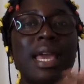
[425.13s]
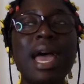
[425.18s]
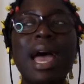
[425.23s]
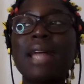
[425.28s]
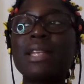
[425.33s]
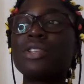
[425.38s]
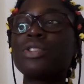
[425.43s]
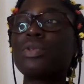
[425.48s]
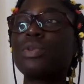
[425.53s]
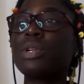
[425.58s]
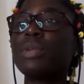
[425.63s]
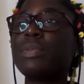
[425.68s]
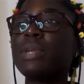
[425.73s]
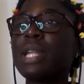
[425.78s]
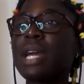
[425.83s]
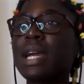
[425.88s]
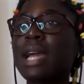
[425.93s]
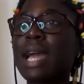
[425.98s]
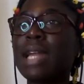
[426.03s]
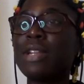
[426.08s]
i just don't want to be
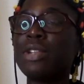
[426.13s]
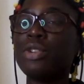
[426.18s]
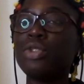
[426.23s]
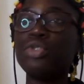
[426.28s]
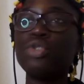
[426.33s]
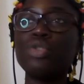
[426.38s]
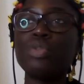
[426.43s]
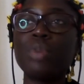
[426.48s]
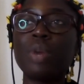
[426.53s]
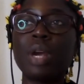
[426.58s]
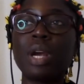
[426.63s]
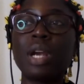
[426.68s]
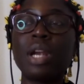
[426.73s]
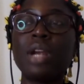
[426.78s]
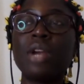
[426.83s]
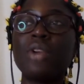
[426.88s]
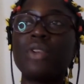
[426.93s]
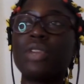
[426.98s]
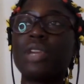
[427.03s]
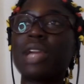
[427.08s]
that kind of youtuber
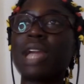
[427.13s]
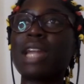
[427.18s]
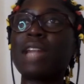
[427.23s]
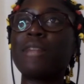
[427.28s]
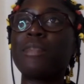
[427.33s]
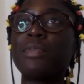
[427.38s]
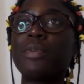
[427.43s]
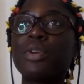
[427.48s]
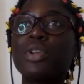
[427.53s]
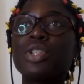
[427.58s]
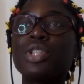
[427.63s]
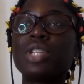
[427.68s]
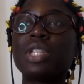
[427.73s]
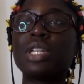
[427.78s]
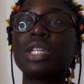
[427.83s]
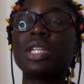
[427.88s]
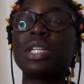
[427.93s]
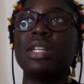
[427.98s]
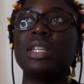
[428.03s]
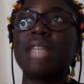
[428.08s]
that kind of
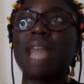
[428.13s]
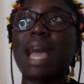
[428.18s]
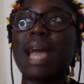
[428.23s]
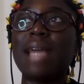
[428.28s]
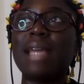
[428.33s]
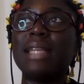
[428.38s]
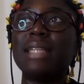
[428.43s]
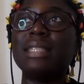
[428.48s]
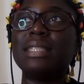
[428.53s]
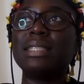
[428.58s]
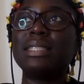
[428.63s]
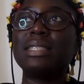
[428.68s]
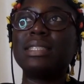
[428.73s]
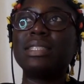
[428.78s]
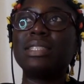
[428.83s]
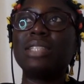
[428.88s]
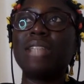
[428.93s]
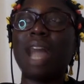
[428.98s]
person that is